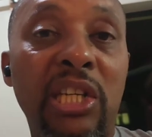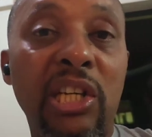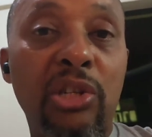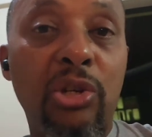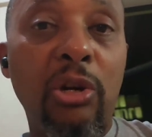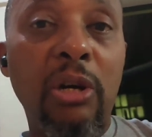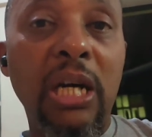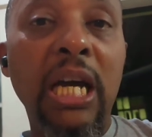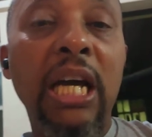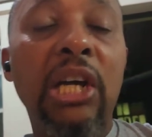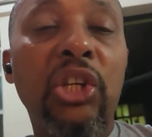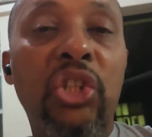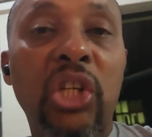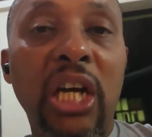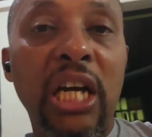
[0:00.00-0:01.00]
TikTok
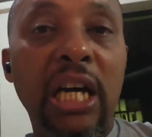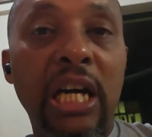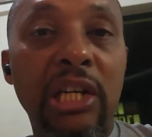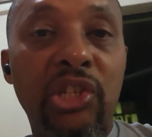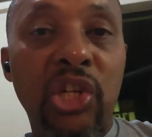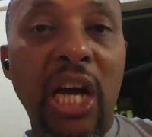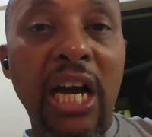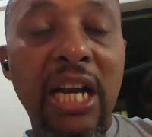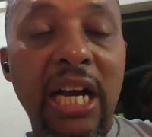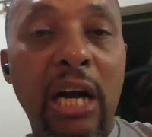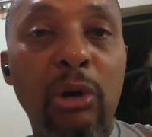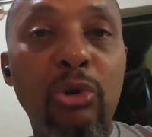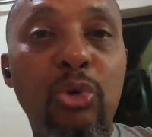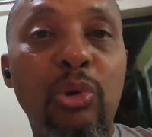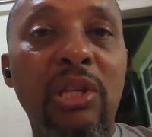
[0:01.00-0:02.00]
uh,
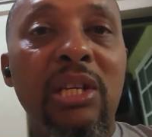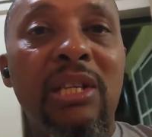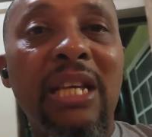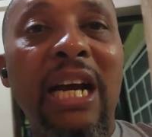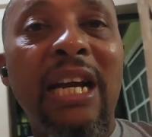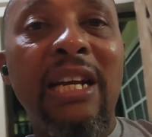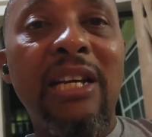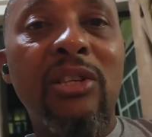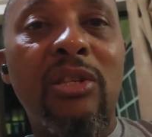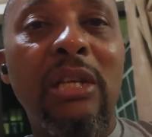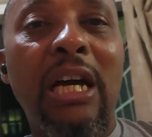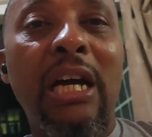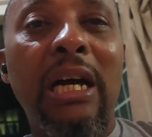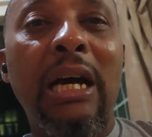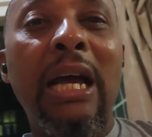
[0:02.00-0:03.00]
account, which is under
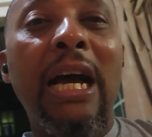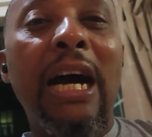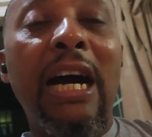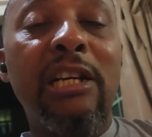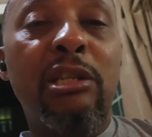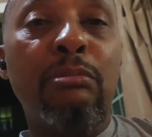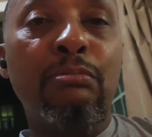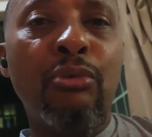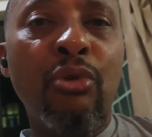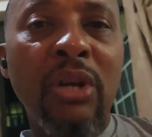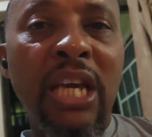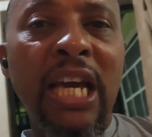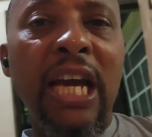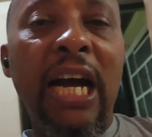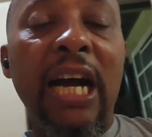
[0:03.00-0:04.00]
uh, at
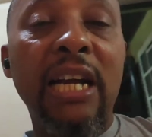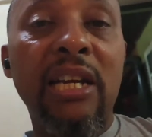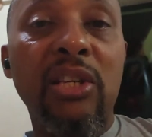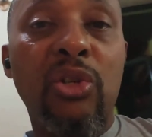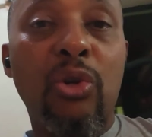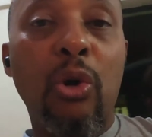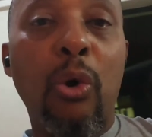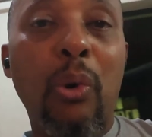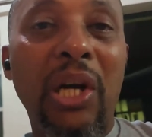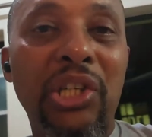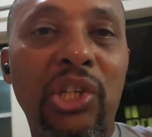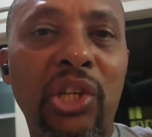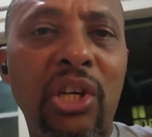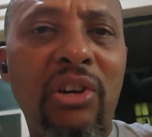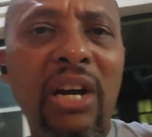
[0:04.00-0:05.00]
Munge underscore
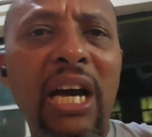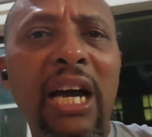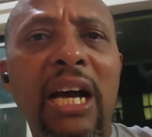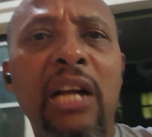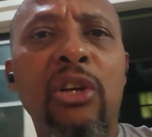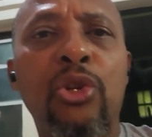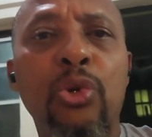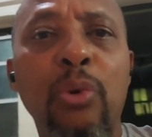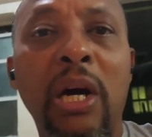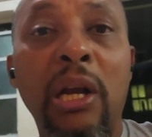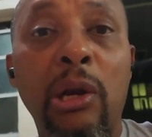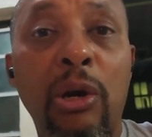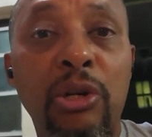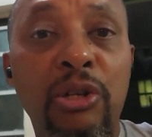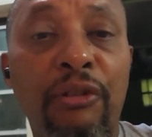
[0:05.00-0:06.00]
Wachira. I'll do a
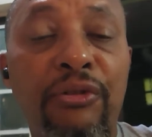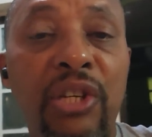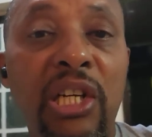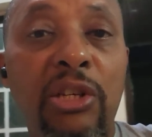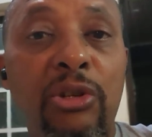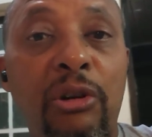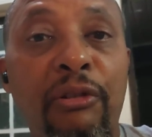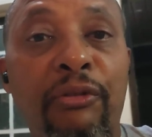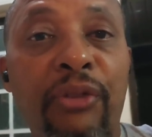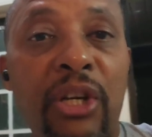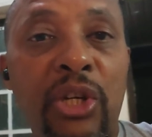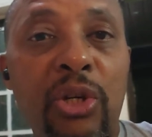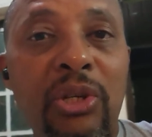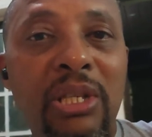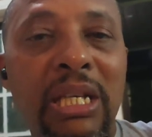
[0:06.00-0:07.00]
lot of TikTok
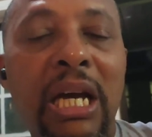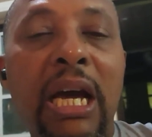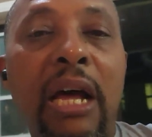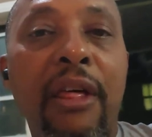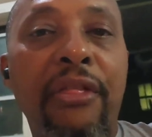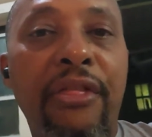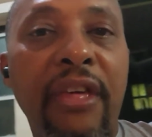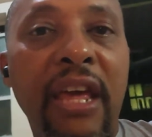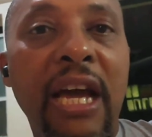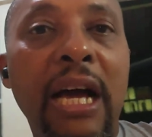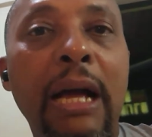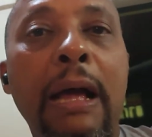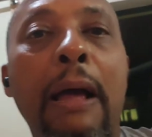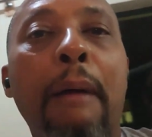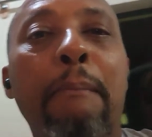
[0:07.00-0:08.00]
videos
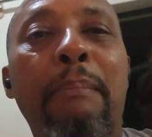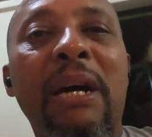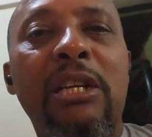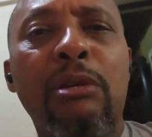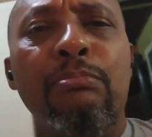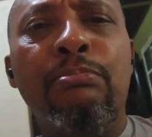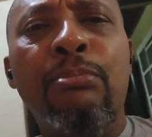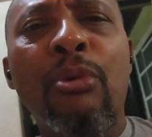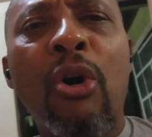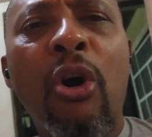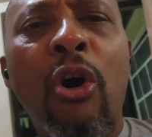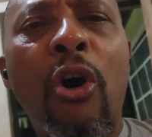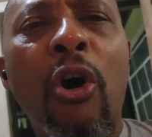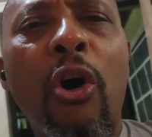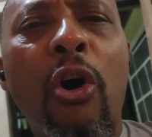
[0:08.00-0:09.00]
there, but
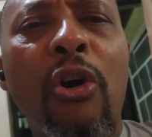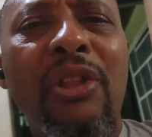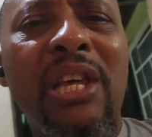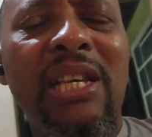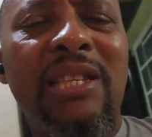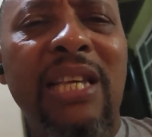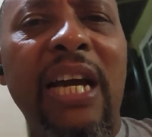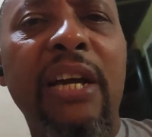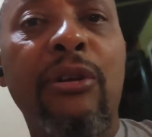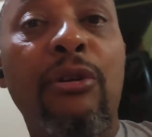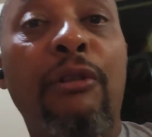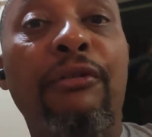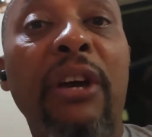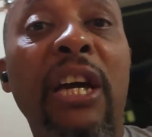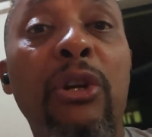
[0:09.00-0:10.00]
more on the side
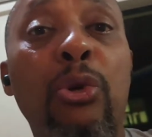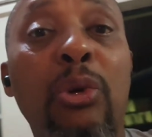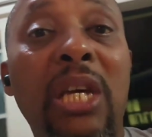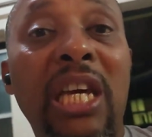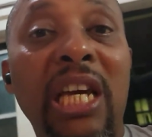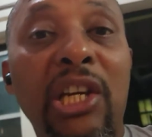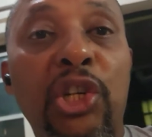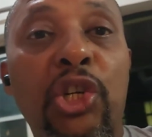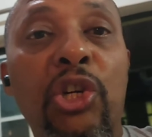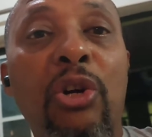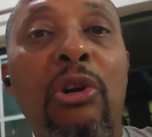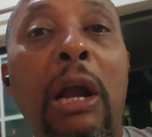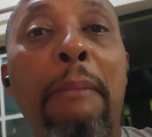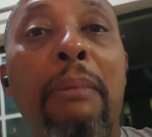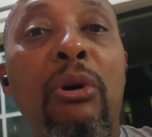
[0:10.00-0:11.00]
of
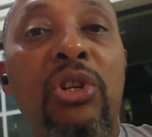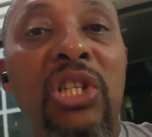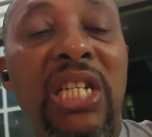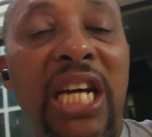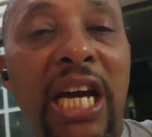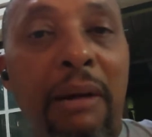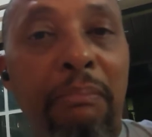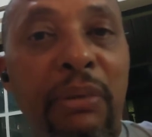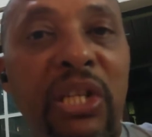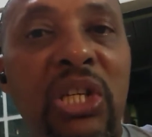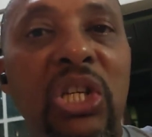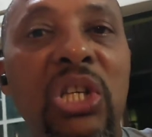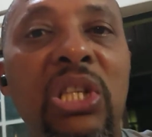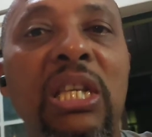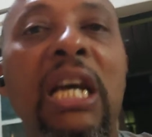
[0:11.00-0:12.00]
education about
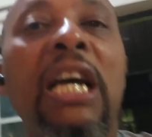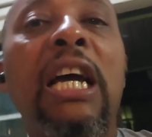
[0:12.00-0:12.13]
diabetes,